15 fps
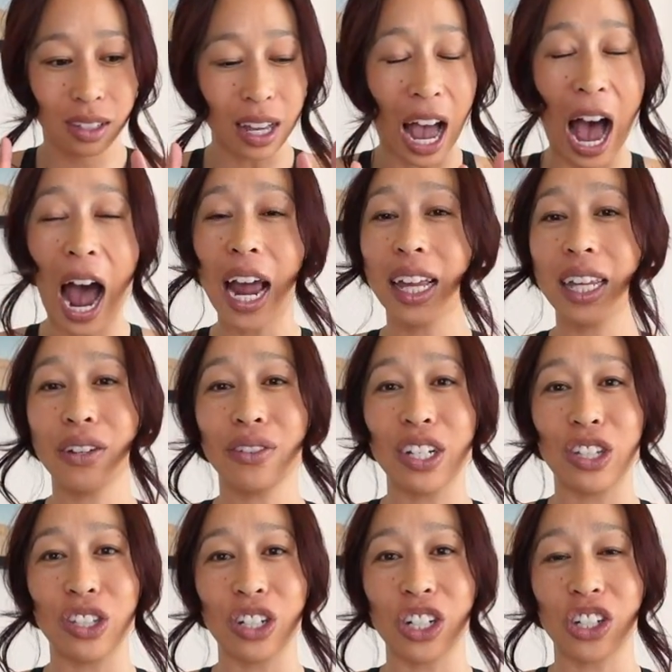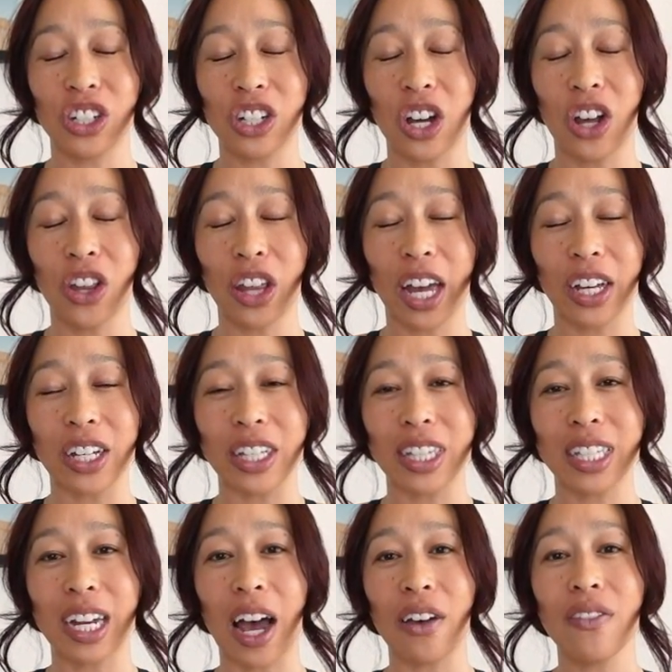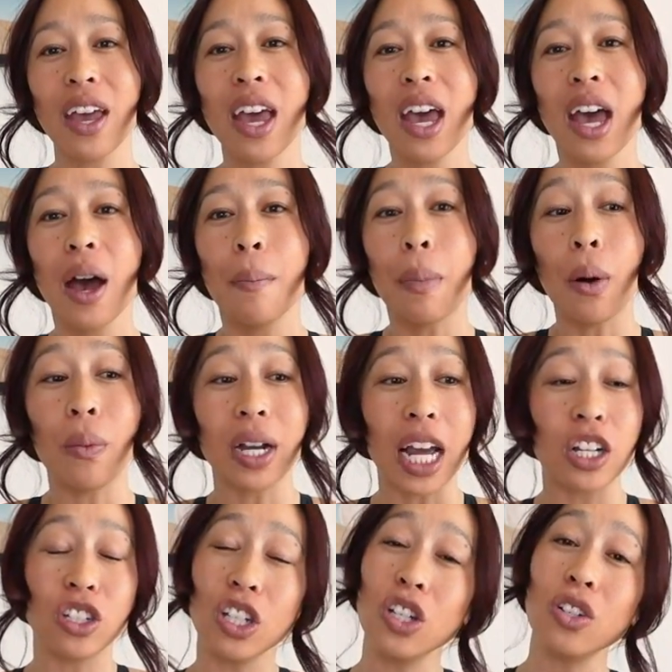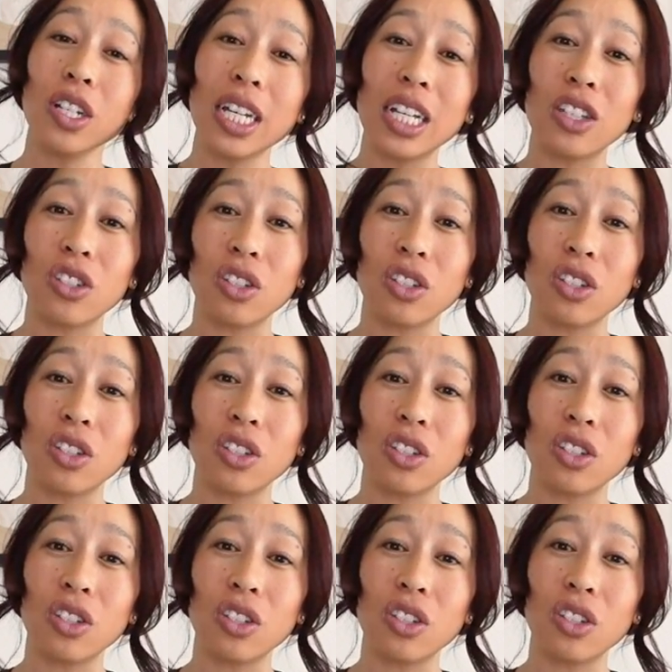highly researched, all that good stuff. But when I do need